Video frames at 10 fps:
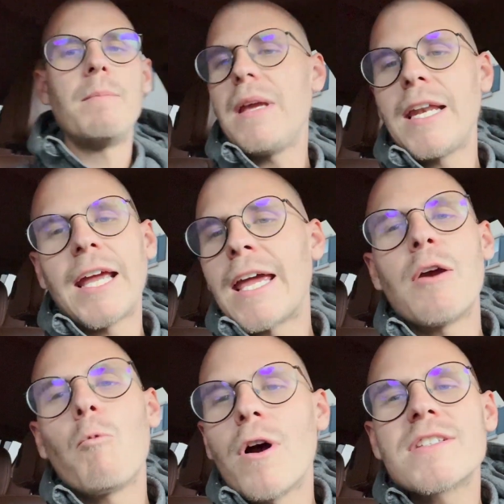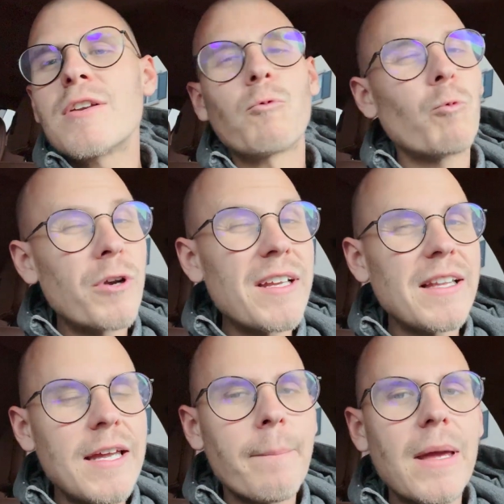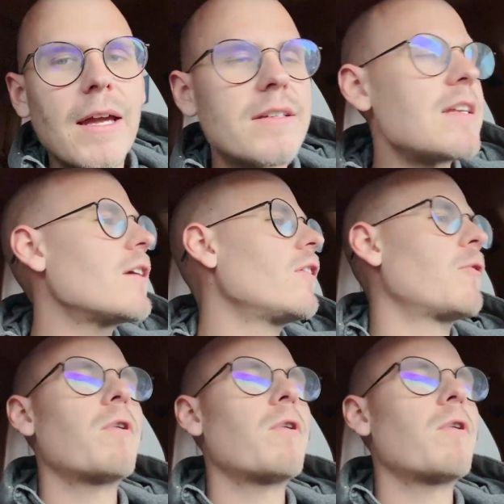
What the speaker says: meaning it wasn't really a big deal.